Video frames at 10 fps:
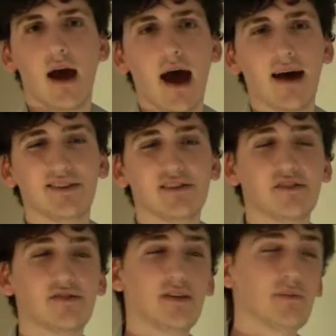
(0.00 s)
And this
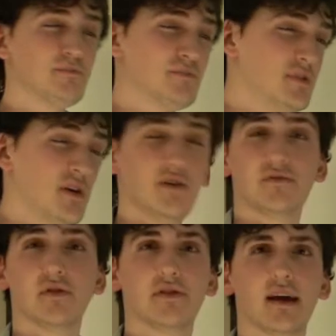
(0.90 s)
is the
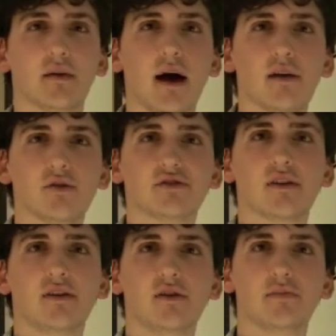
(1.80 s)
beautiful thing about
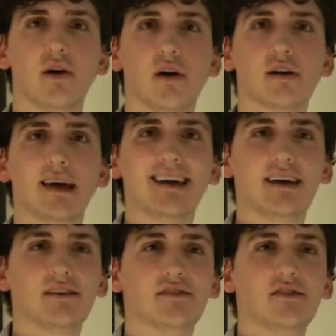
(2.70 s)
launching a new blog,
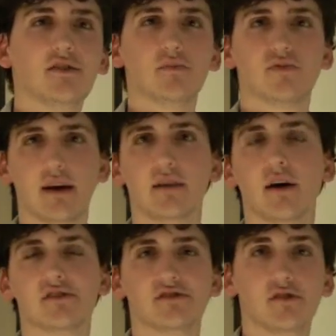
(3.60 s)
is you can pretty
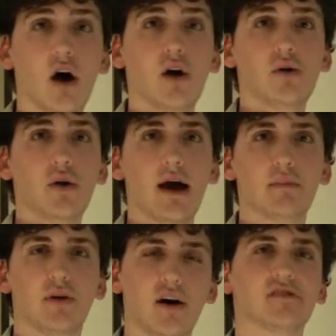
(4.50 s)
much know
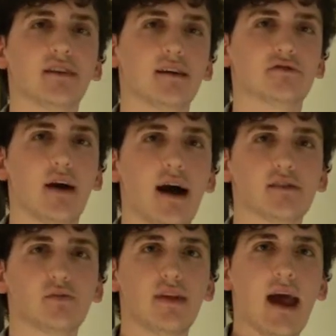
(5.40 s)
and personally
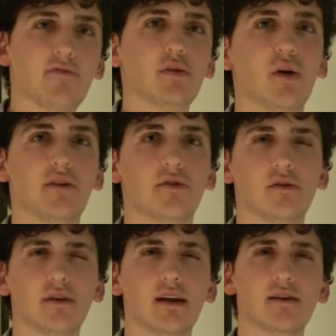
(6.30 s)
interact with every one of
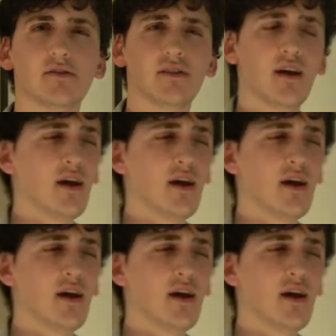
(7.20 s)
your readers.